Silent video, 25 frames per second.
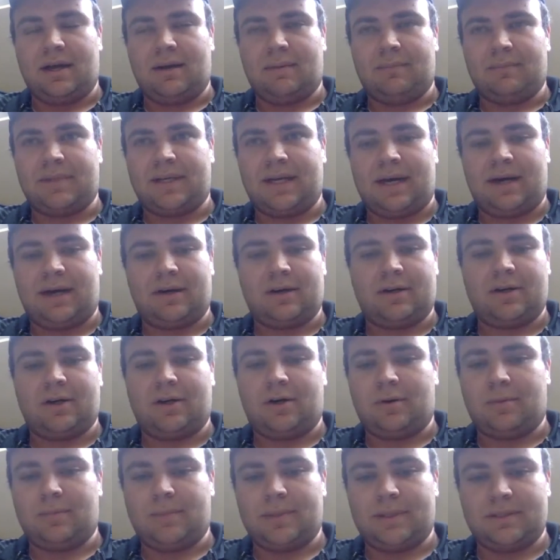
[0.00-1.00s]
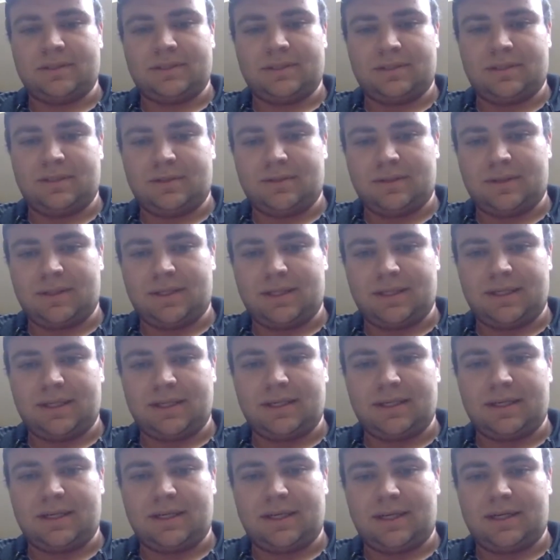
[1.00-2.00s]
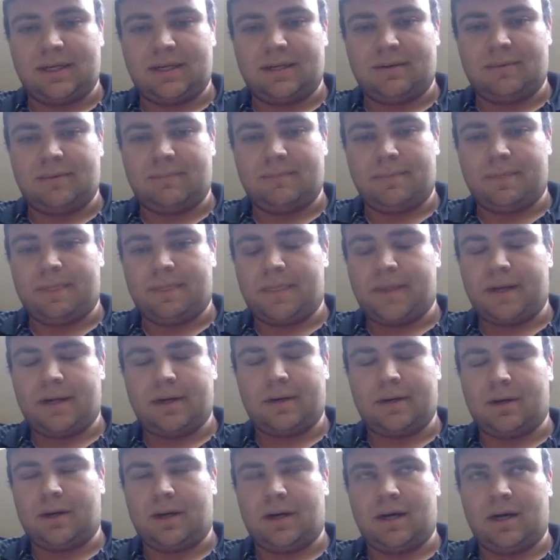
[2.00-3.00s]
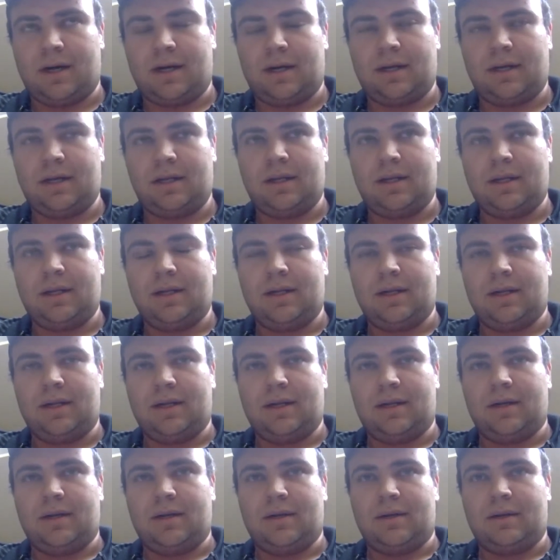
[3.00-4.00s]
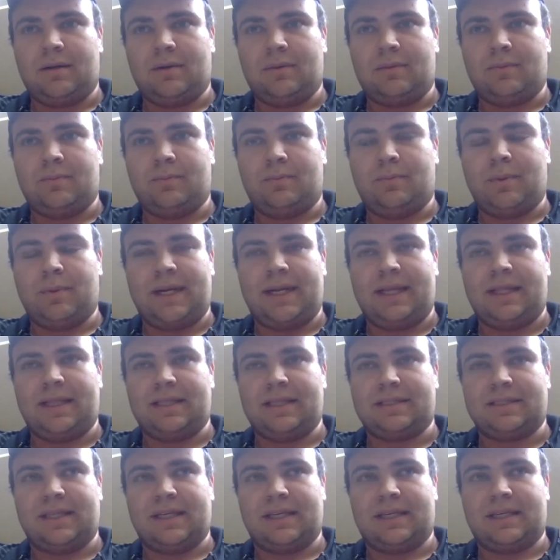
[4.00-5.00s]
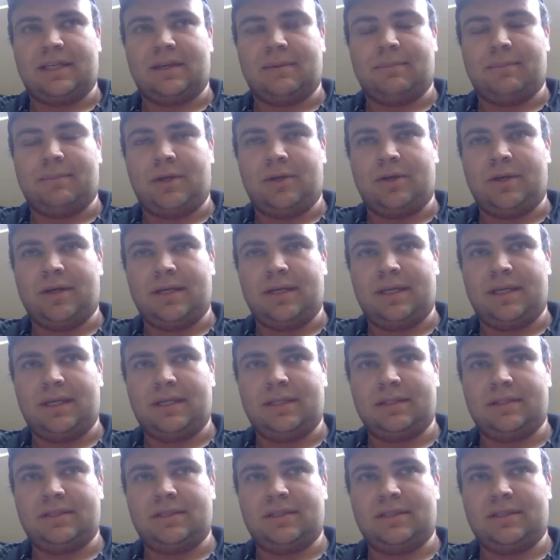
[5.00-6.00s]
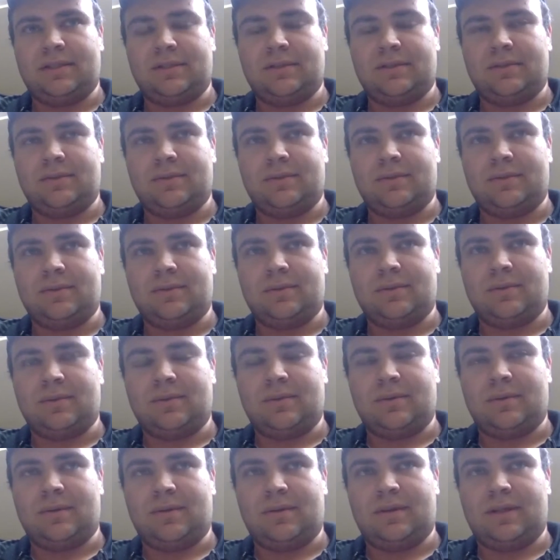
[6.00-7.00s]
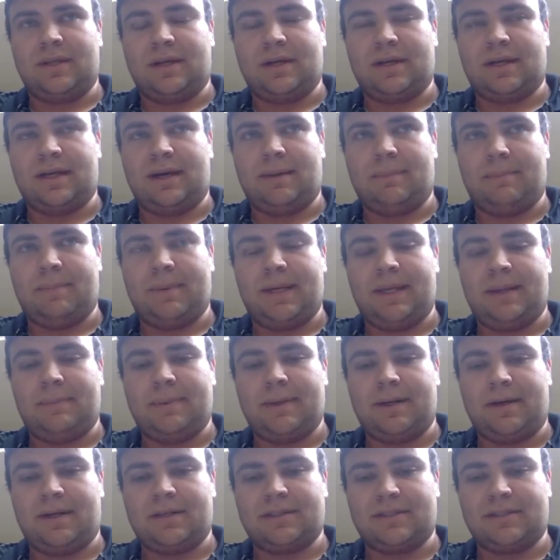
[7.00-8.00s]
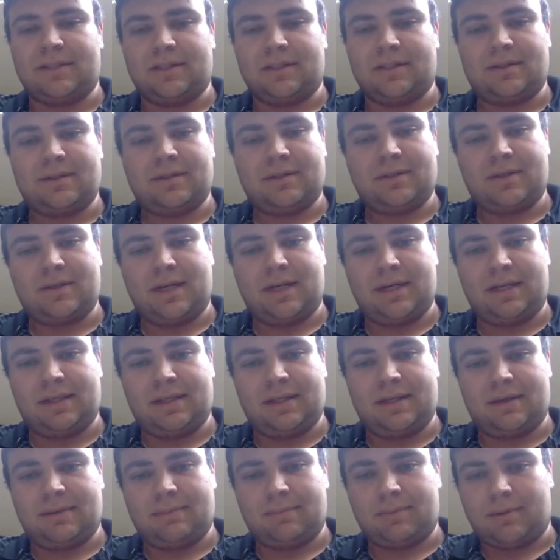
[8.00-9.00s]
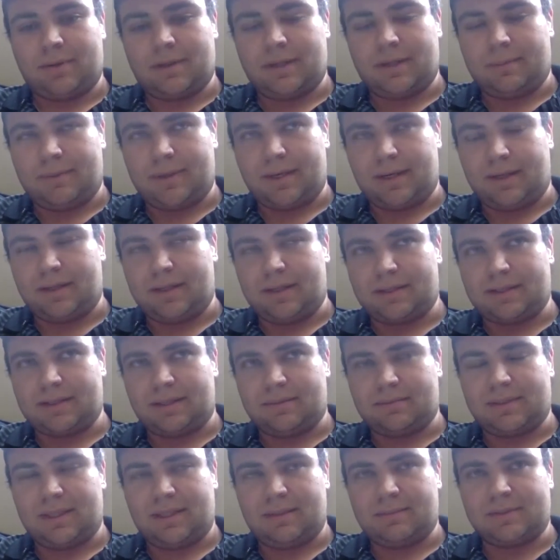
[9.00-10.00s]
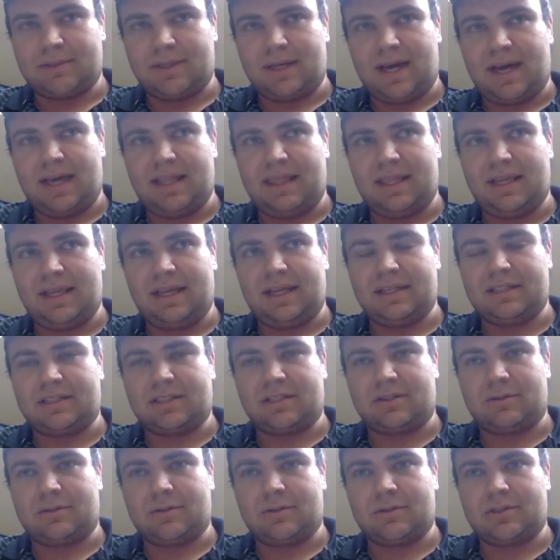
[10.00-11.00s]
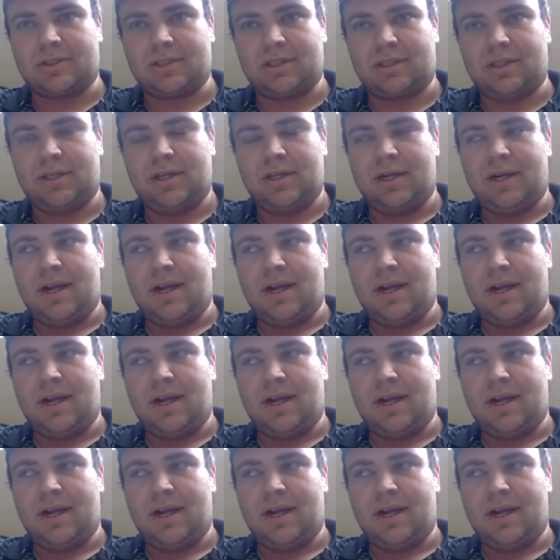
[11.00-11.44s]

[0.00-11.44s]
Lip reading: Kyle Coleman's doing. They're all bringing this like community to their company, but also creating their employee brand at the same time. So I think it's crucial.